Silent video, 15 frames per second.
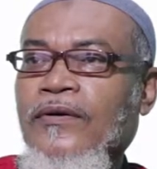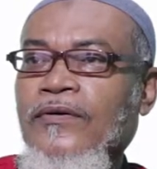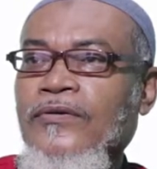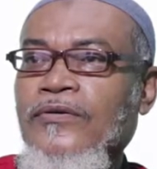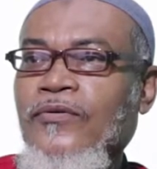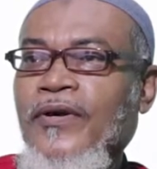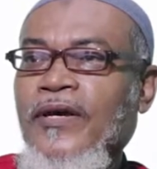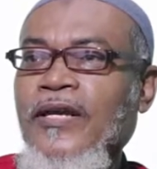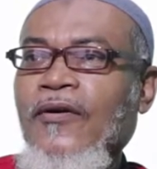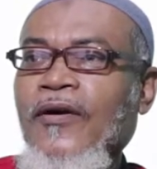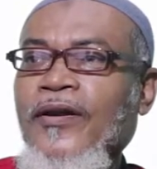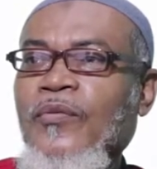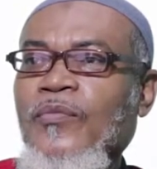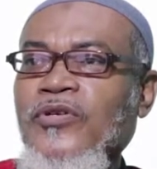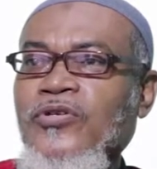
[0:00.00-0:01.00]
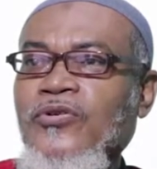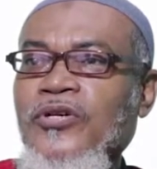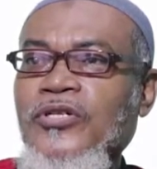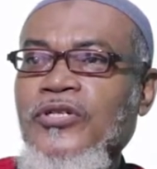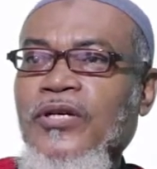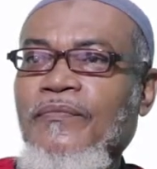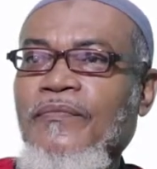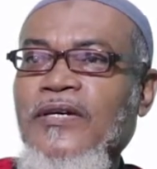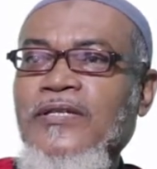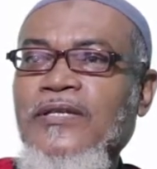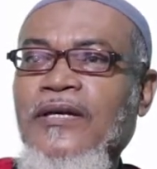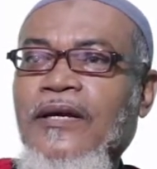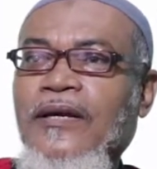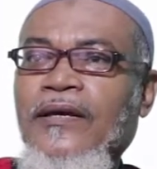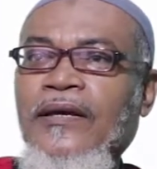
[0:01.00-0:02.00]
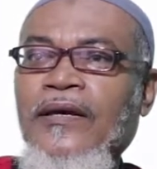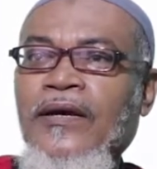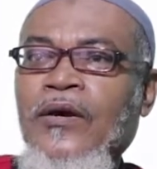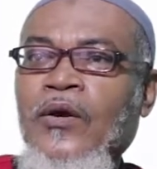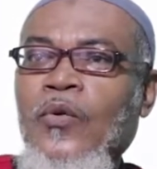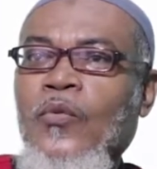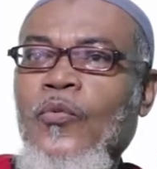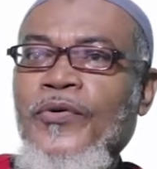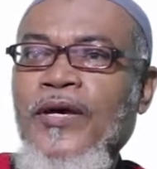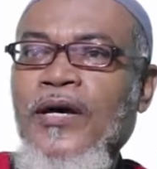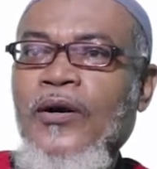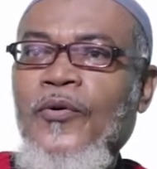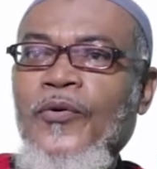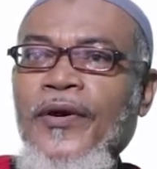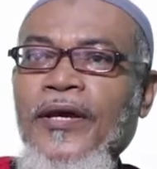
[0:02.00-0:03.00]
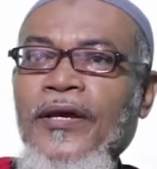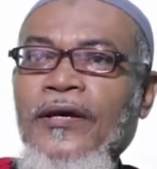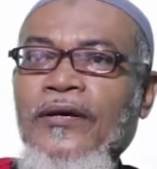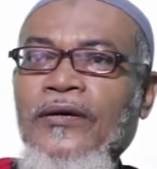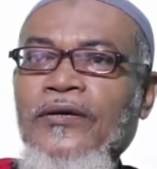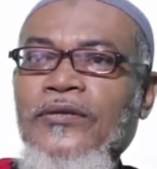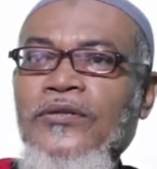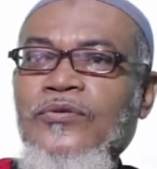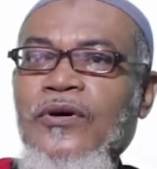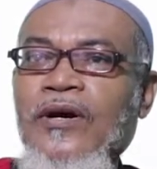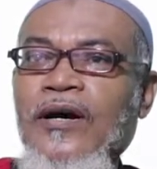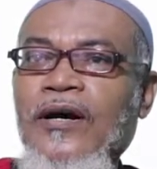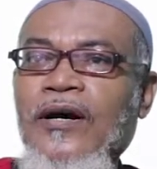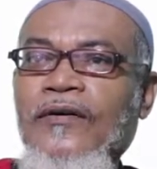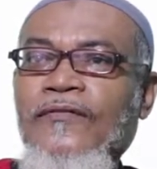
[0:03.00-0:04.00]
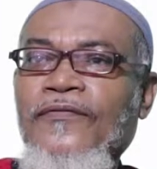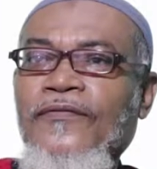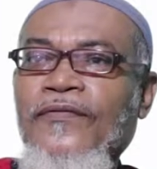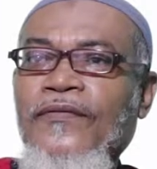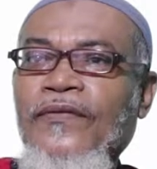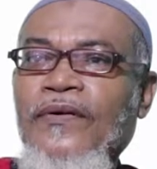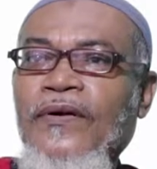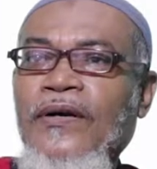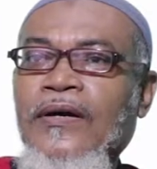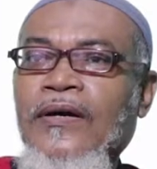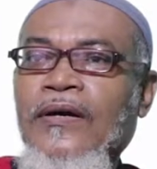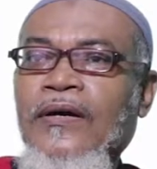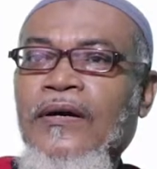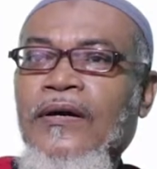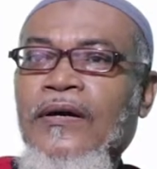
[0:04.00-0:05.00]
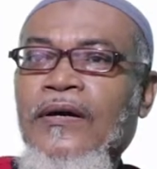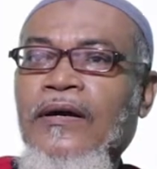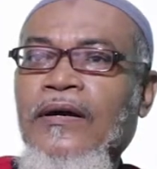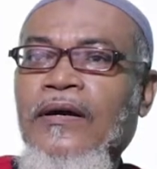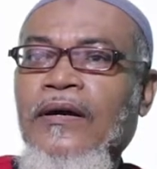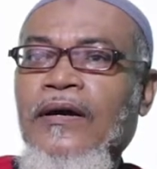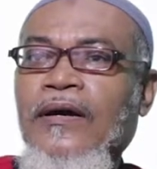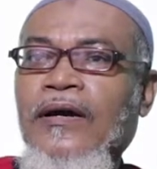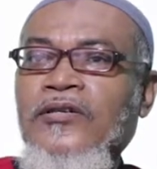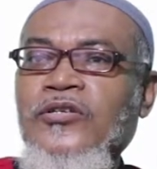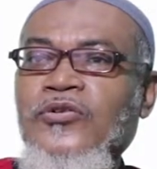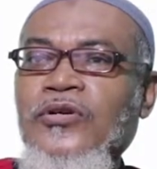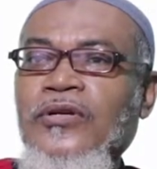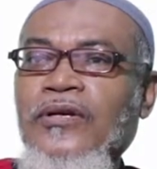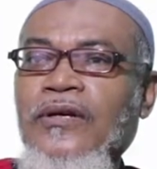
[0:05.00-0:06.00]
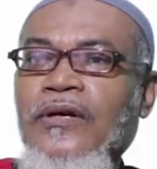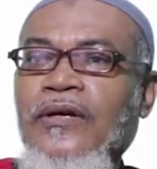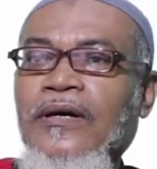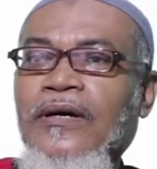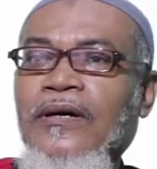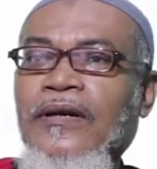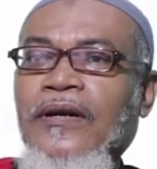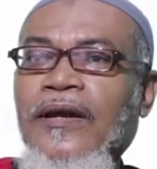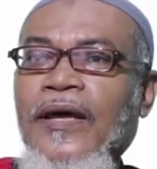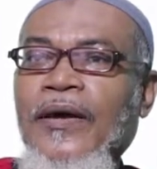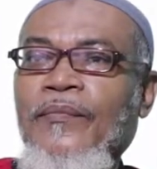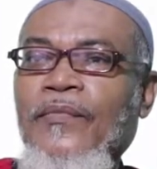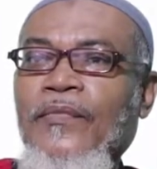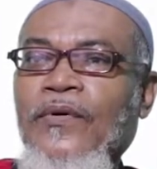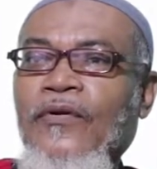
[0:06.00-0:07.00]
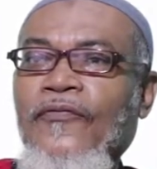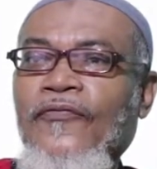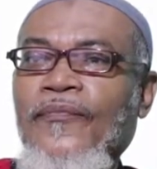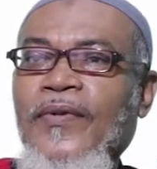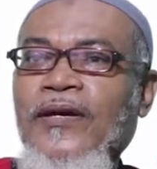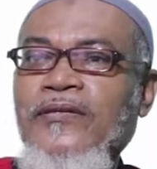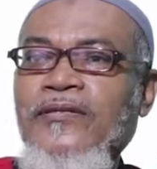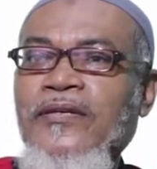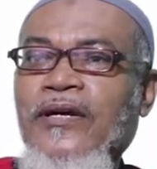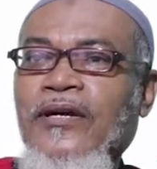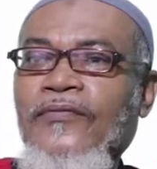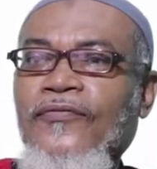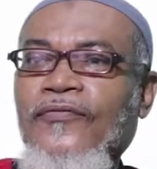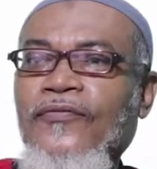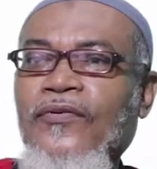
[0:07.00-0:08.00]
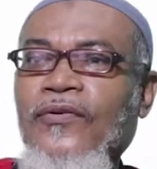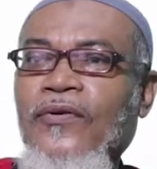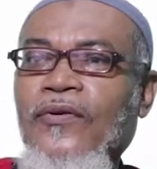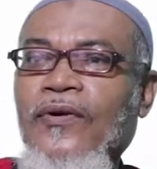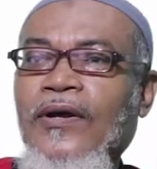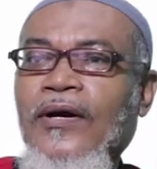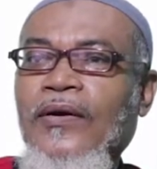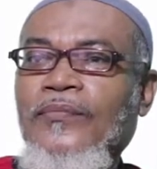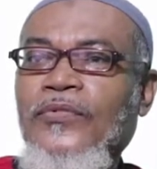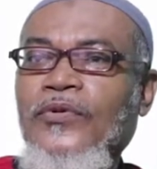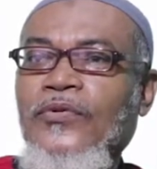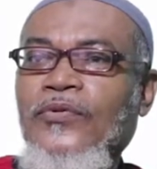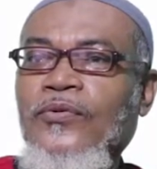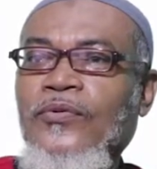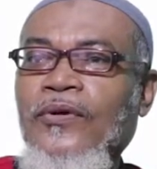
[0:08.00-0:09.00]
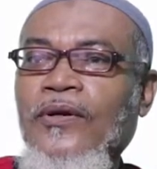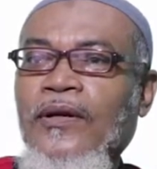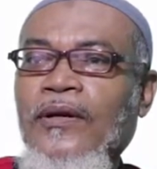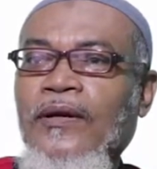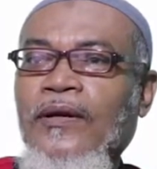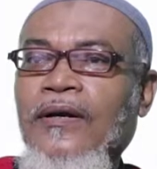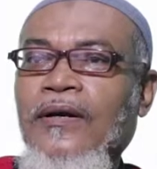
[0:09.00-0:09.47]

So in our demonstration, basically we are going to have a string name of myself called Abdul,